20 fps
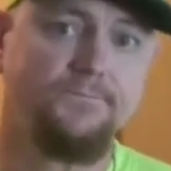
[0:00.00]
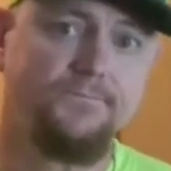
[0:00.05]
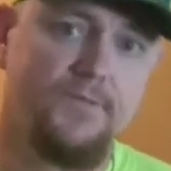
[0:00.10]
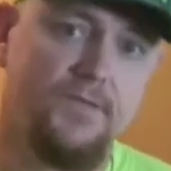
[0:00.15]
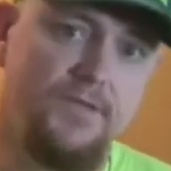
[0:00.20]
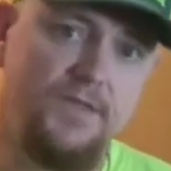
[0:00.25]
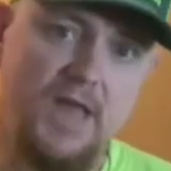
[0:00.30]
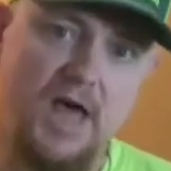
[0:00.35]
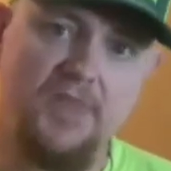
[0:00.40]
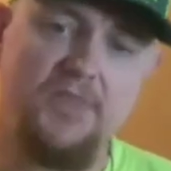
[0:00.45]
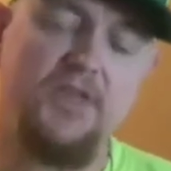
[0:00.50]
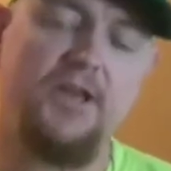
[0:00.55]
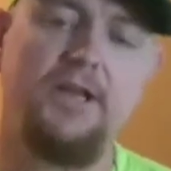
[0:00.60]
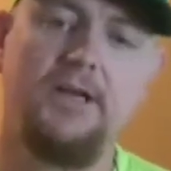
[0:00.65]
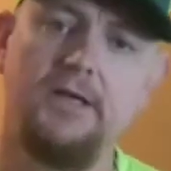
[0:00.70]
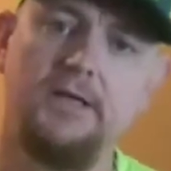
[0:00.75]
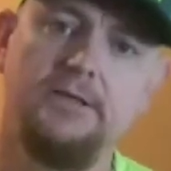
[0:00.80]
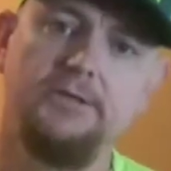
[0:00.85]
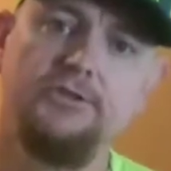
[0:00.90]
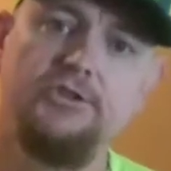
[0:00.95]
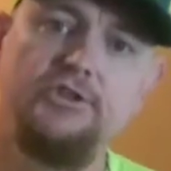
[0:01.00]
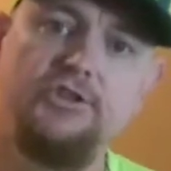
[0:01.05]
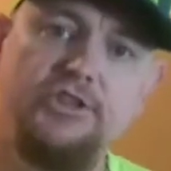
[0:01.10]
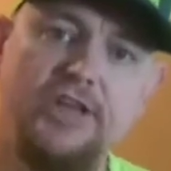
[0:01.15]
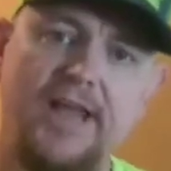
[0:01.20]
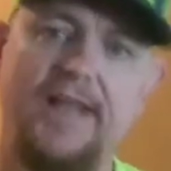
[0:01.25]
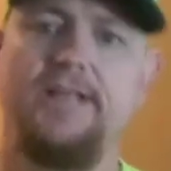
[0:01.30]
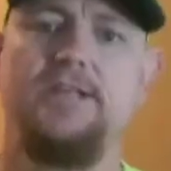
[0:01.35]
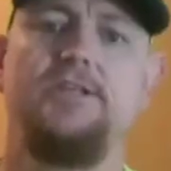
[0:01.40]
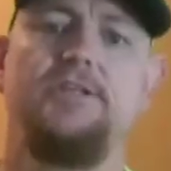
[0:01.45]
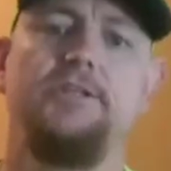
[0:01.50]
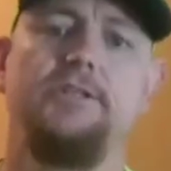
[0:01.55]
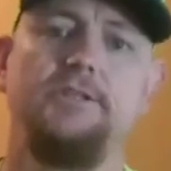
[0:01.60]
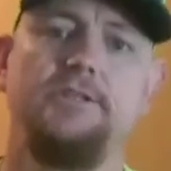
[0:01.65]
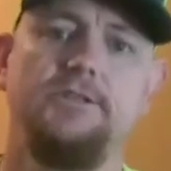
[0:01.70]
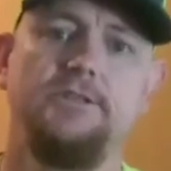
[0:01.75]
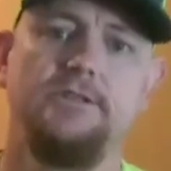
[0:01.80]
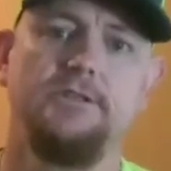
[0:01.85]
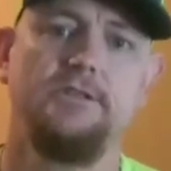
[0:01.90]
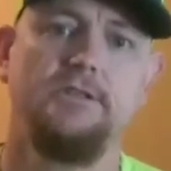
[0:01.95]
nothing
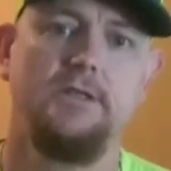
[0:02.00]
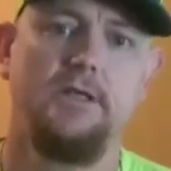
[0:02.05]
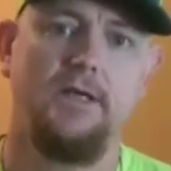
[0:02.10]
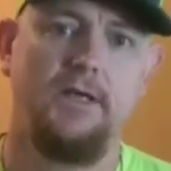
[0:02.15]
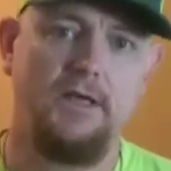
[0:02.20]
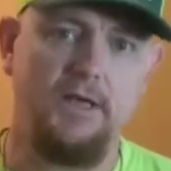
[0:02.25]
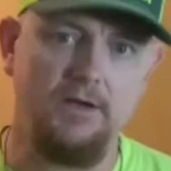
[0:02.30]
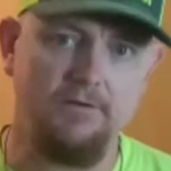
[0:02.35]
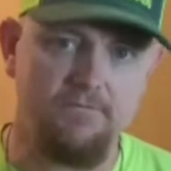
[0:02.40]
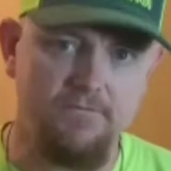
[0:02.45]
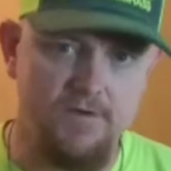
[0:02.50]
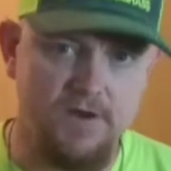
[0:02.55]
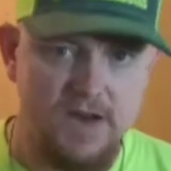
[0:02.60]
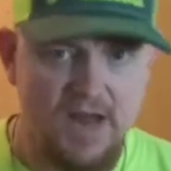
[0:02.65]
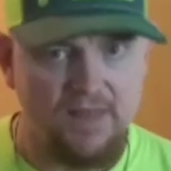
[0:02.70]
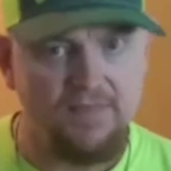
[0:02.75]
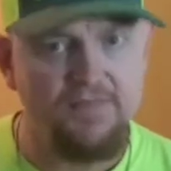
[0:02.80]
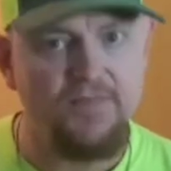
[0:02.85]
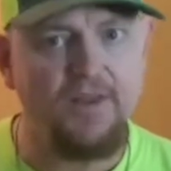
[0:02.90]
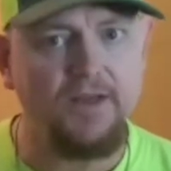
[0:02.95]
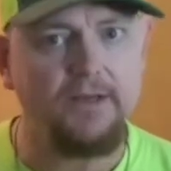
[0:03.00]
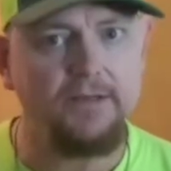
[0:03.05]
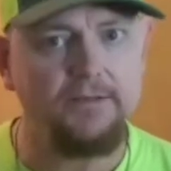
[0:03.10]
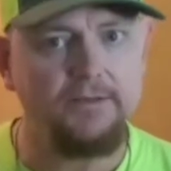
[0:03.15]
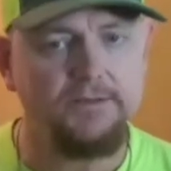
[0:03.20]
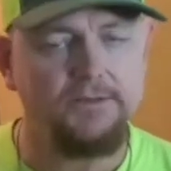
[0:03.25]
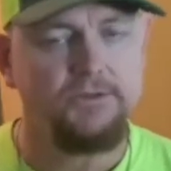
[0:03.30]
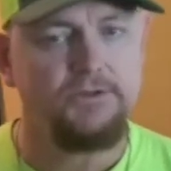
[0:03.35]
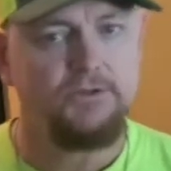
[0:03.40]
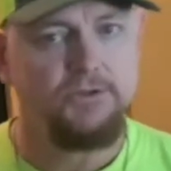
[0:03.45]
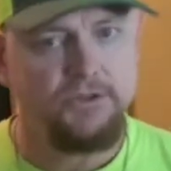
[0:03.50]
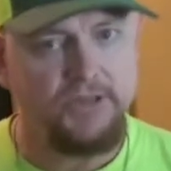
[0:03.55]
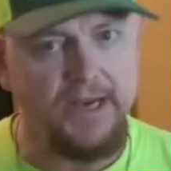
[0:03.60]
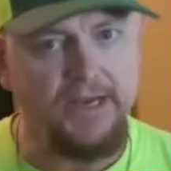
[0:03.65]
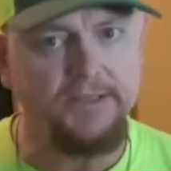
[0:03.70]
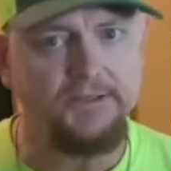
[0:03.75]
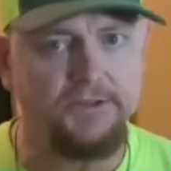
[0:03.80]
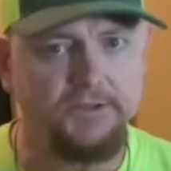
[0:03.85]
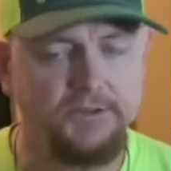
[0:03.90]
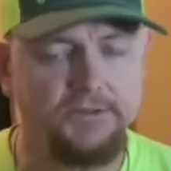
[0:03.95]
changes if nothing
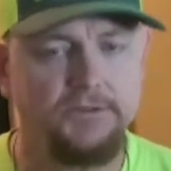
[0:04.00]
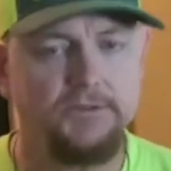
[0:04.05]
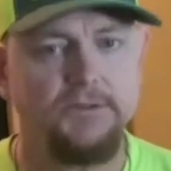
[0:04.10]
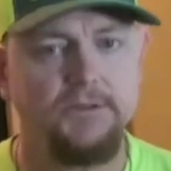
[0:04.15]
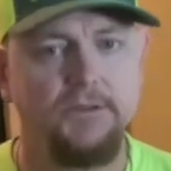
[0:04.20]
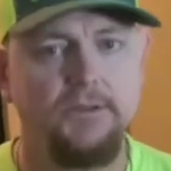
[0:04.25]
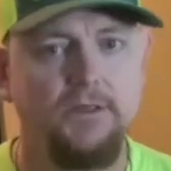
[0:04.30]
changes.